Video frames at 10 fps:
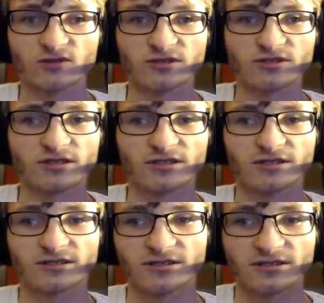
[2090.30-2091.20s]
when
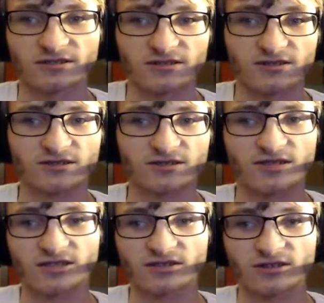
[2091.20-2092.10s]

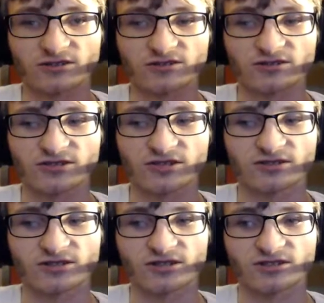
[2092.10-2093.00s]
technology
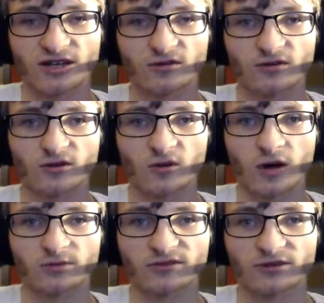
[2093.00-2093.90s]
does not want to
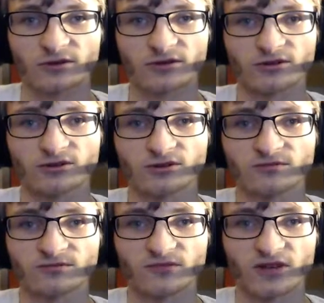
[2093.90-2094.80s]
cooperate with you,
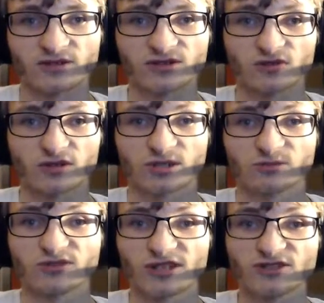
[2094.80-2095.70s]
which
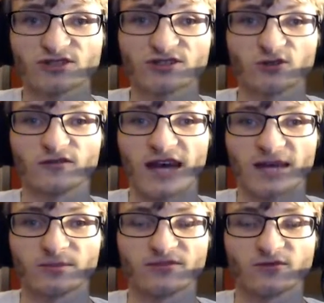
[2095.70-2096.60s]
I'm pretty sure you've
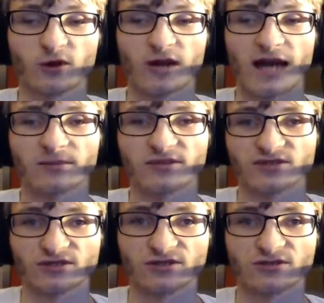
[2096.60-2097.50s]
had before happen
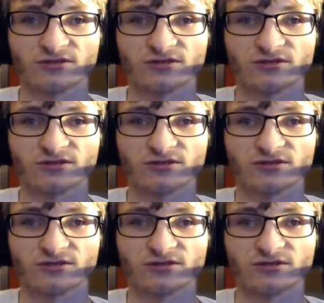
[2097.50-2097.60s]
to you.